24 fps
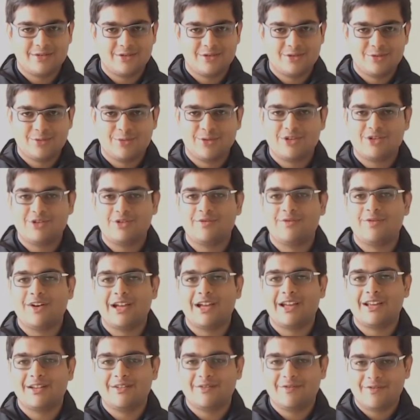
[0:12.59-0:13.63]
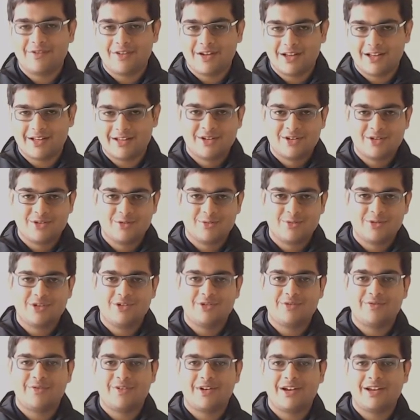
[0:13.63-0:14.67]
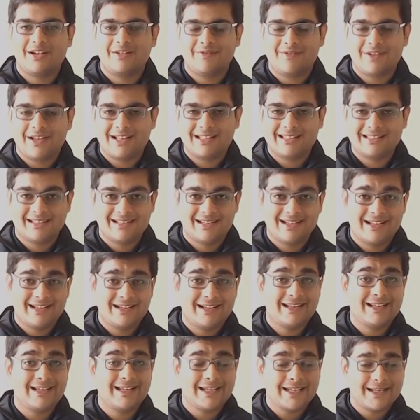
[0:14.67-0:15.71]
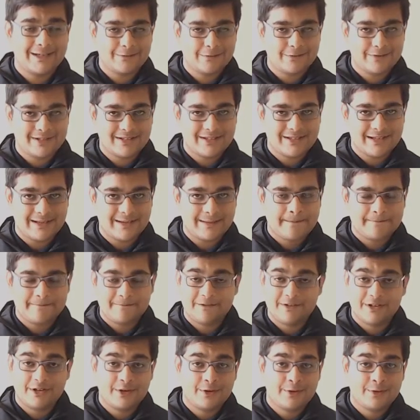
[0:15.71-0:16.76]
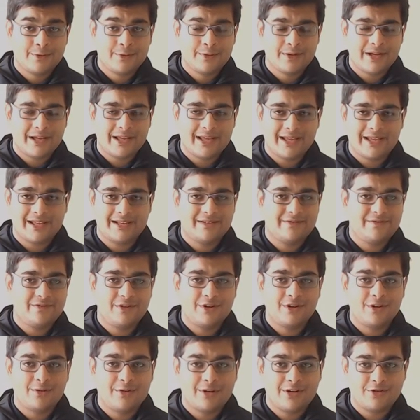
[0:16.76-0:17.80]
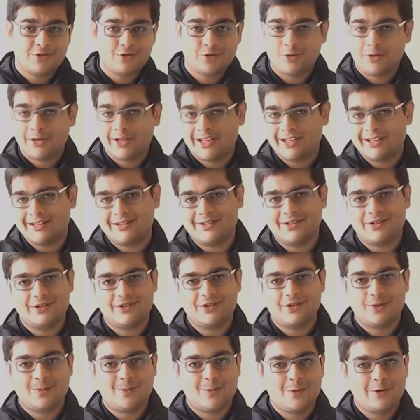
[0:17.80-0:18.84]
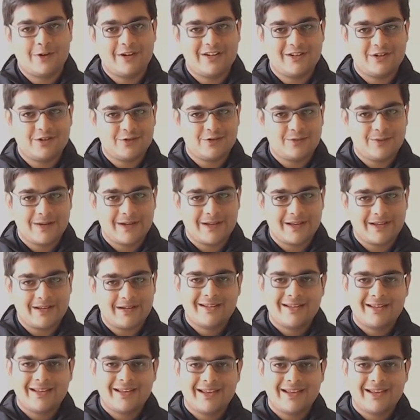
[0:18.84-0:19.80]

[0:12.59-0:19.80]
Do what you find fun. Do what you find fascinating, interesting for you, and if you don't enjoy it, there's no point in doing it.